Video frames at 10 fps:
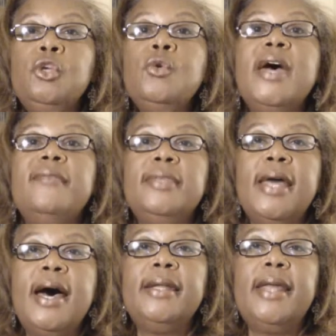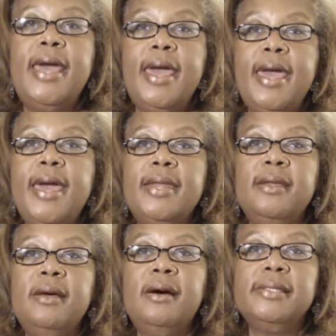and you have not
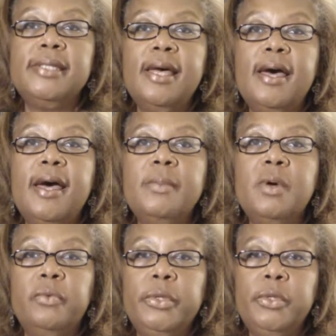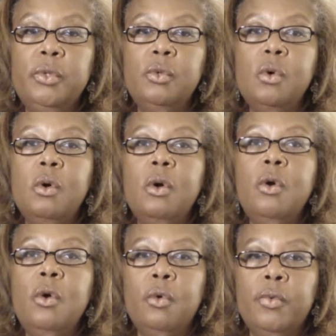had a time of
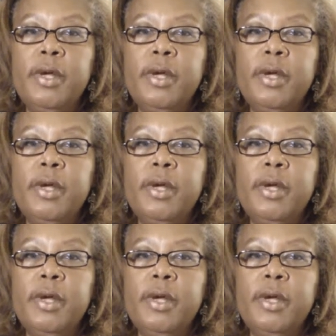renewal,